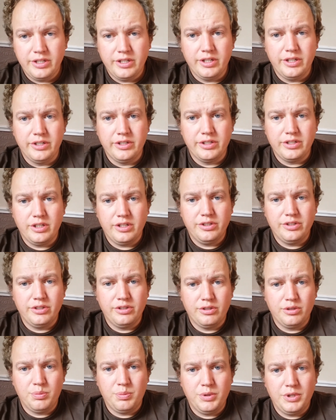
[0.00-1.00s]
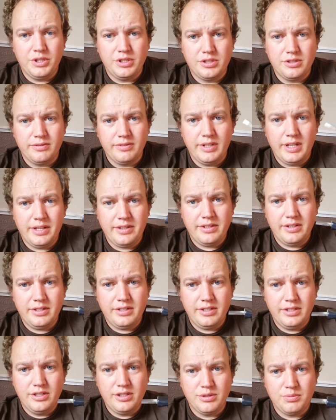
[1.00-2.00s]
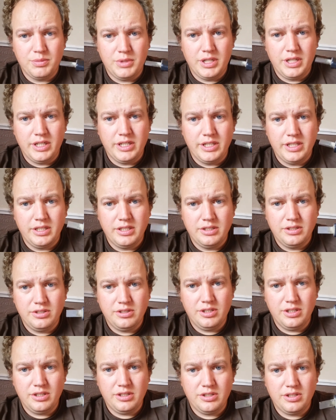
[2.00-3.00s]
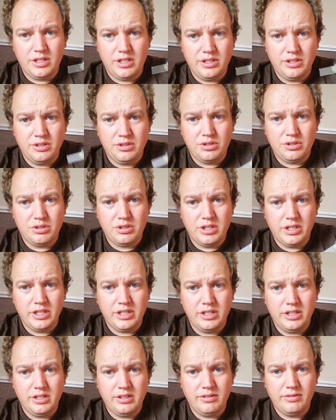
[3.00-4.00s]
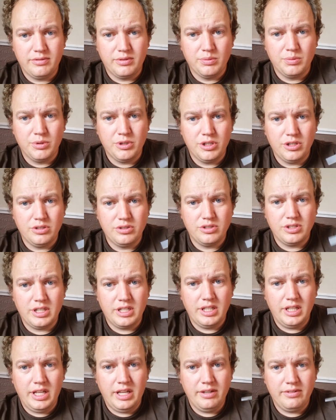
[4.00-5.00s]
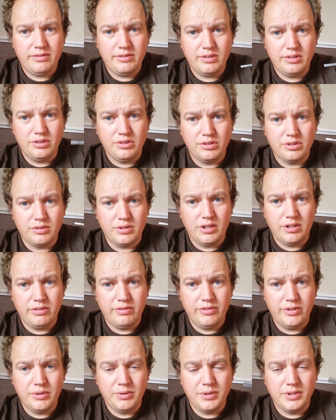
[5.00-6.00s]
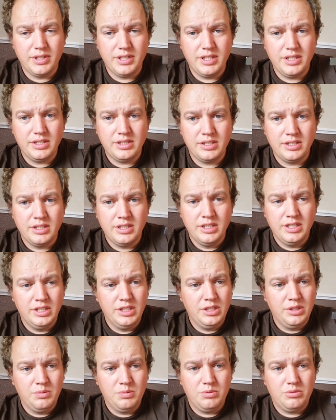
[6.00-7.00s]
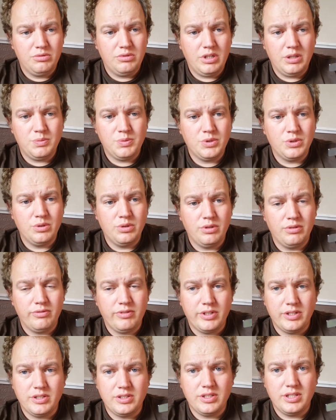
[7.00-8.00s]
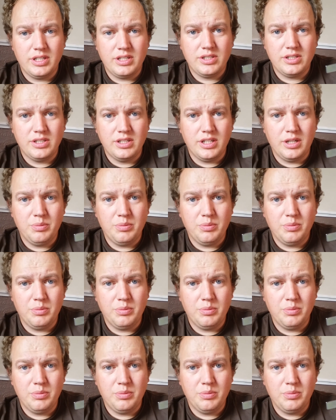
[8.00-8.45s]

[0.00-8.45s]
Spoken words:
And on the other piece of leather is my 6-sided striker from Contact Left, because I've got a few of these. They're absolutely fantastic.